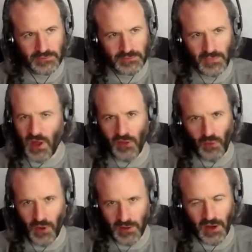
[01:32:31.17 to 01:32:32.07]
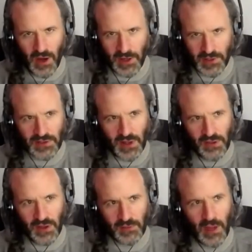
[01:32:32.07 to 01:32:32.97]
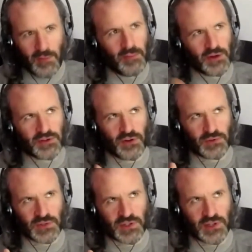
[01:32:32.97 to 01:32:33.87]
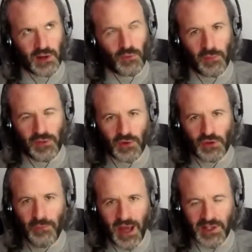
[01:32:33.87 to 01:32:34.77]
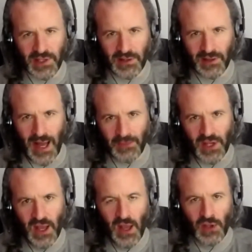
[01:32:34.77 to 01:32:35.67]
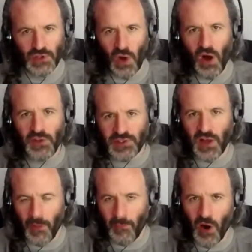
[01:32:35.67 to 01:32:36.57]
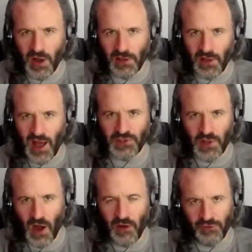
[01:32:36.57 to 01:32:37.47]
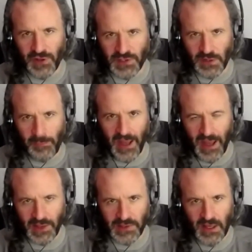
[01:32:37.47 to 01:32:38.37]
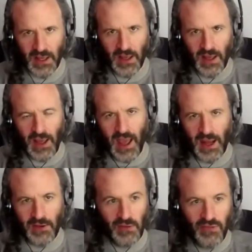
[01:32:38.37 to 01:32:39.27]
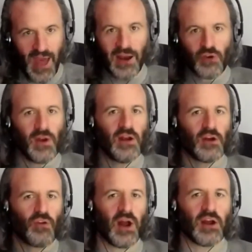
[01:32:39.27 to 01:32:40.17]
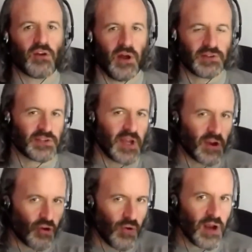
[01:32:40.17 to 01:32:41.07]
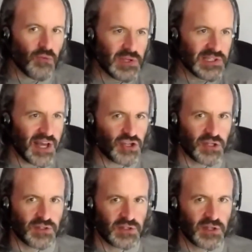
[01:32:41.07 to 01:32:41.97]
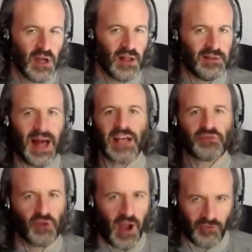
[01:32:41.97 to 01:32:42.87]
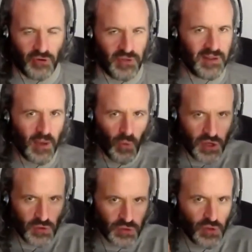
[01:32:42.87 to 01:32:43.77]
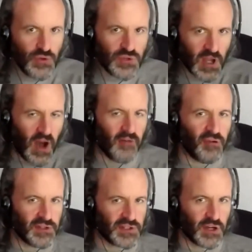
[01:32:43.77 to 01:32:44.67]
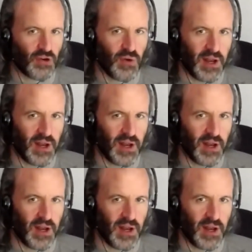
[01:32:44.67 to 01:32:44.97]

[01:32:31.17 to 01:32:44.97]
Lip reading: other one in August, I think. Maybe Bear Stearns was the second one, but there were 2 banks that collapsed. So all of a sudden, the market lost confidence in the banks. And that created a credit crisis, and credit recessions last forever. When you lose confidence in credit,